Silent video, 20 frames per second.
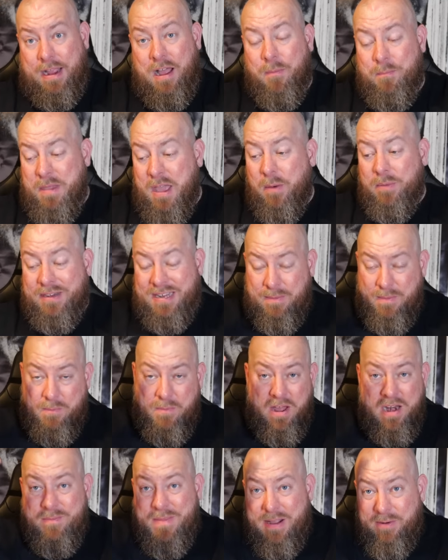I'll be able to get my
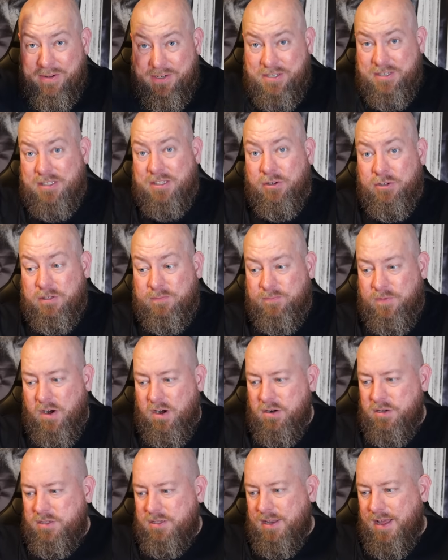money back with just those
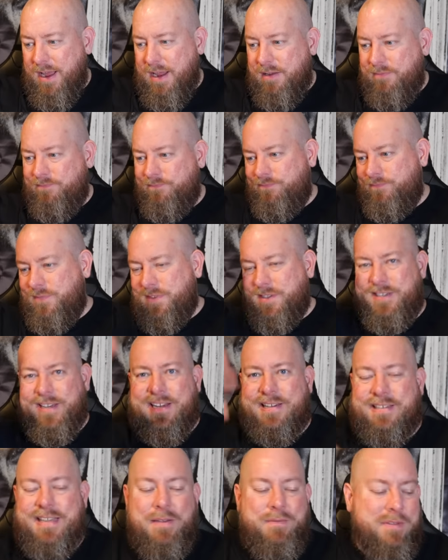first like
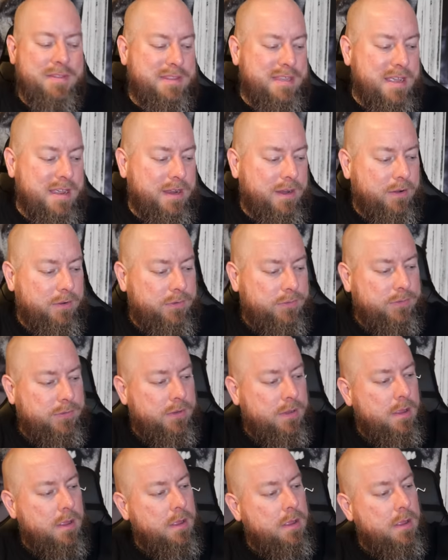six, seven things.